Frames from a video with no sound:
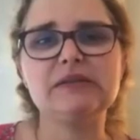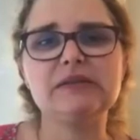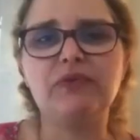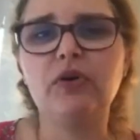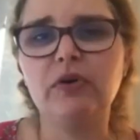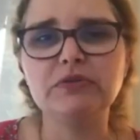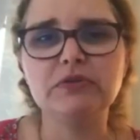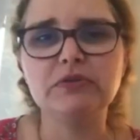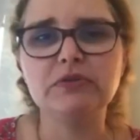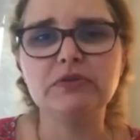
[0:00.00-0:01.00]
before
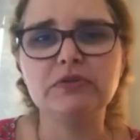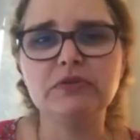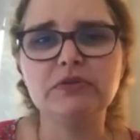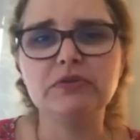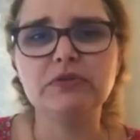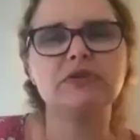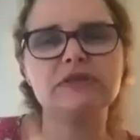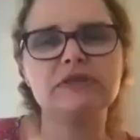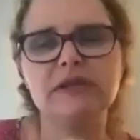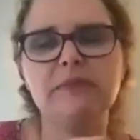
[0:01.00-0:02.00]
going to sleep, put
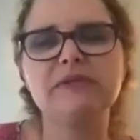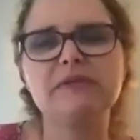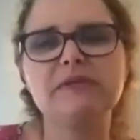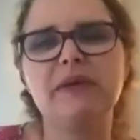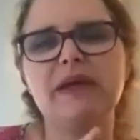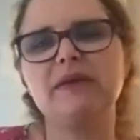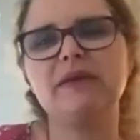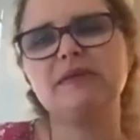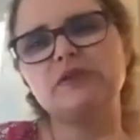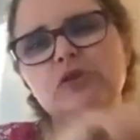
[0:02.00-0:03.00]
off when you wake up,
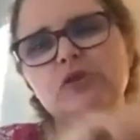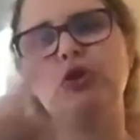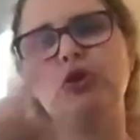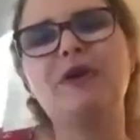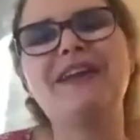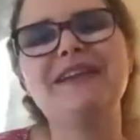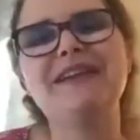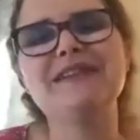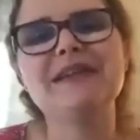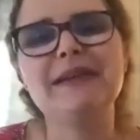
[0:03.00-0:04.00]
but before going to
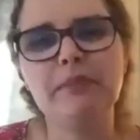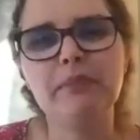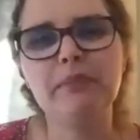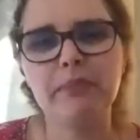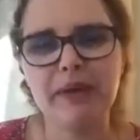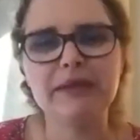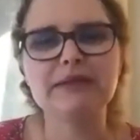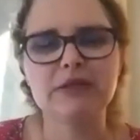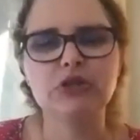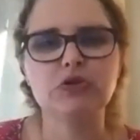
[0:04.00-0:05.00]
sleep is better so you
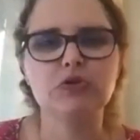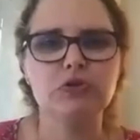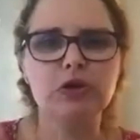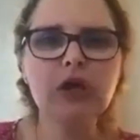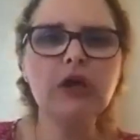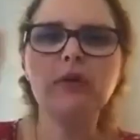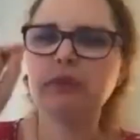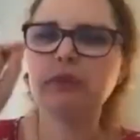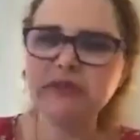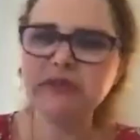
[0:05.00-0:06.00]
can sleep better
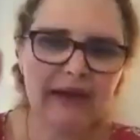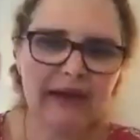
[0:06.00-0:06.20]
too.